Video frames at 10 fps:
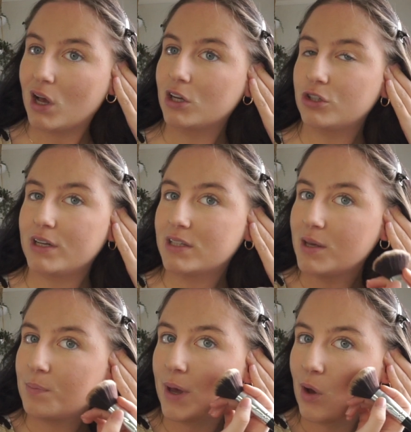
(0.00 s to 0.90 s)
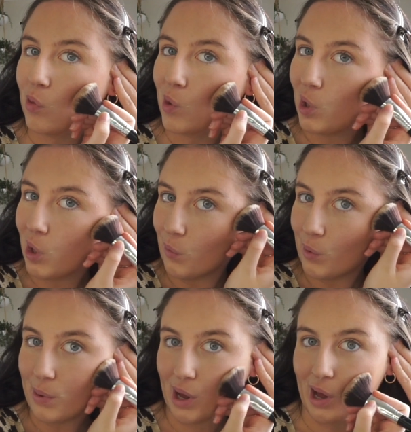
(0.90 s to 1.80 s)
Try to keep it on the lower
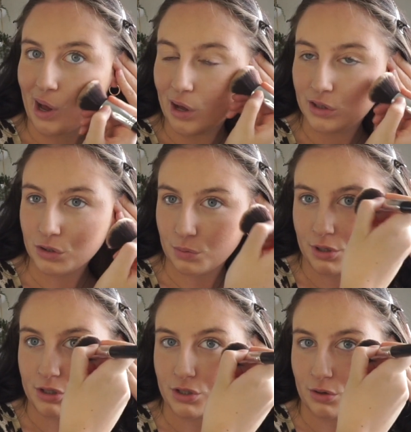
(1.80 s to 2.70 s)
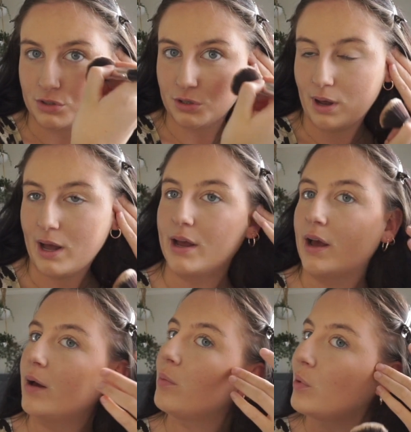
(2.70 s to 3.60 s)
part, don't want it to go too high up.